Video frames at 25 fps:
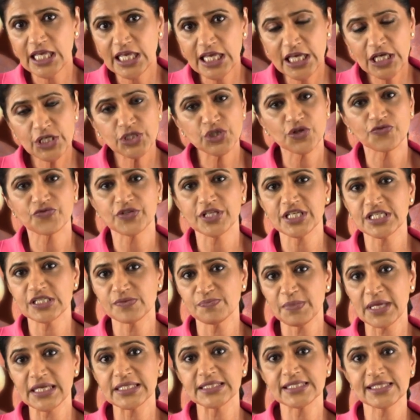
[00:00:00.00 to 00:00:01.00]
Each of
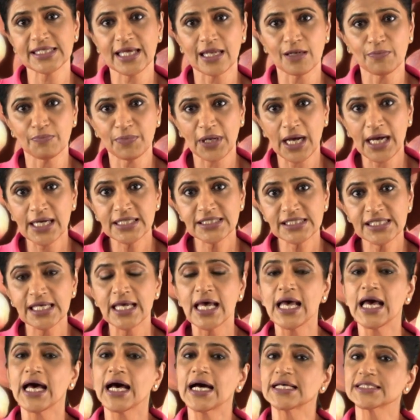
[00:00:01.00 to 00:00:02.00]
these main cell parts
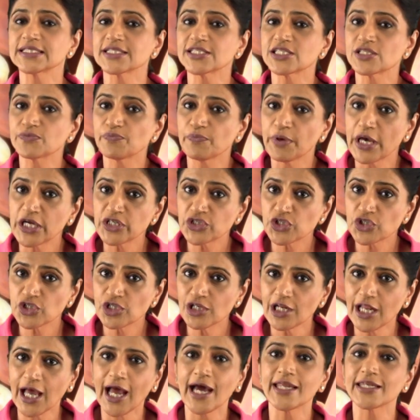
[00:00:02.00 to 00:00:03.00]
has a
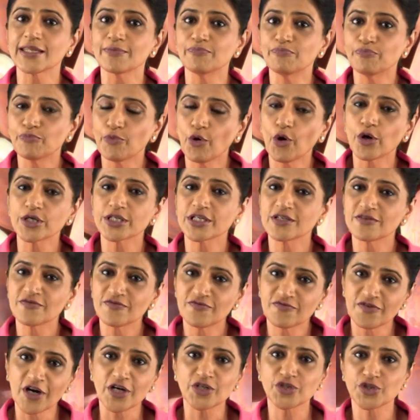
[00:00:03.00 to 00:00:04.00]
special and important
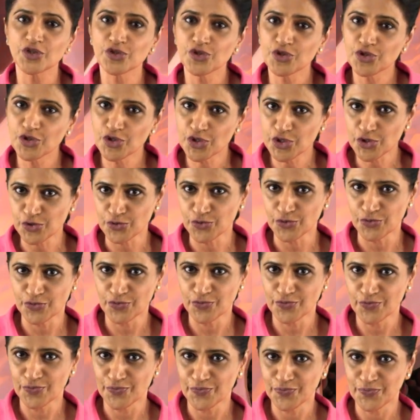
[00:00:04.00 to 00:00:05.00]
function to do.
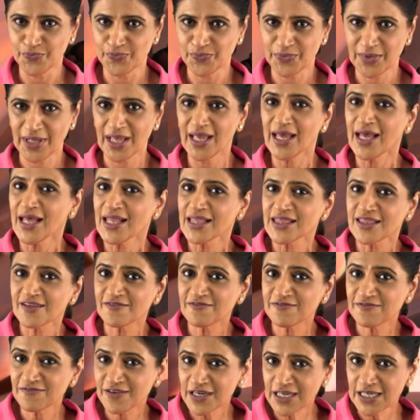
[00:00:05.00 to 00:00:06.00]
The
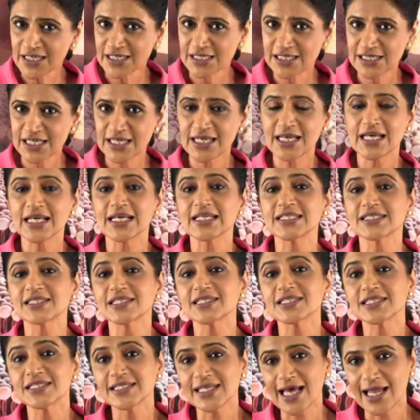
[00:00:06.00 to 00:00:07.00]
first is
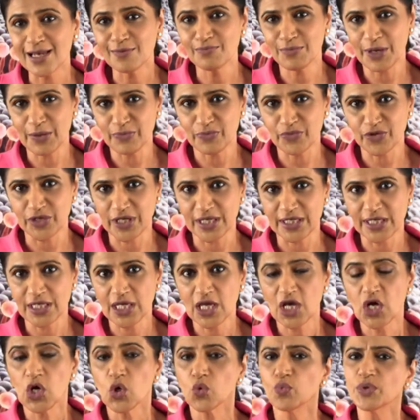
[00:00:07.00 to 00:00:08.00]
the cell membrane,
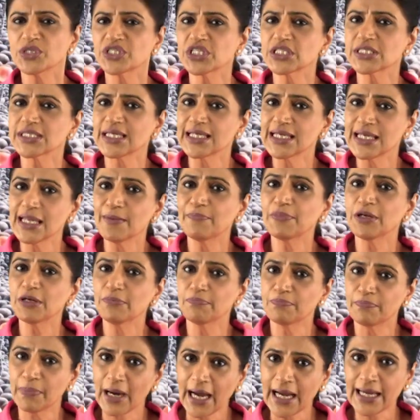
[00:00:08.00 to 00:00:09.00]
which is a
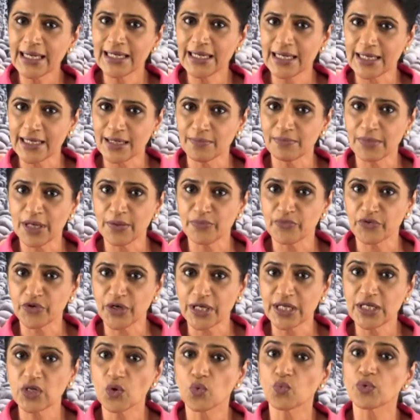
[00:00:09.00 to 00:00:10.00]
lipid bilayer
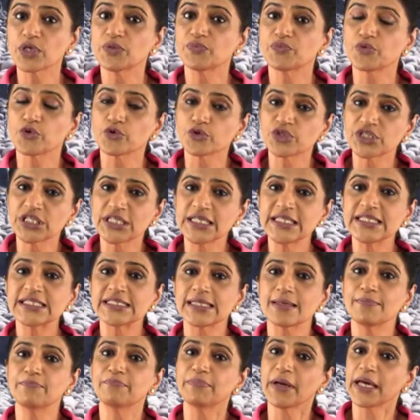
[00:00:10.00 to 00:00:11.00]
membrane with
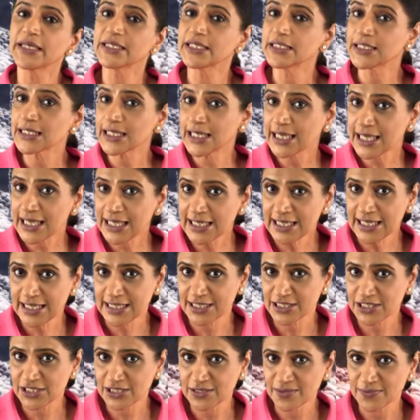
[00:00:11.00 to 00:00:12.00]
proteins embedded in
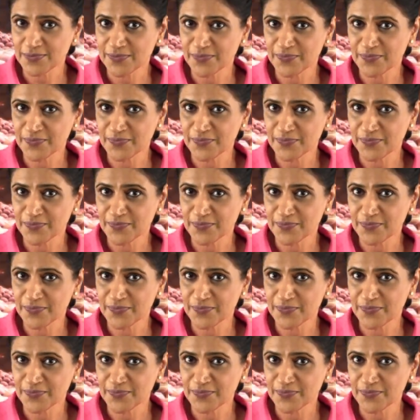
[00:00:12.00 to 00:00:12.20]
it.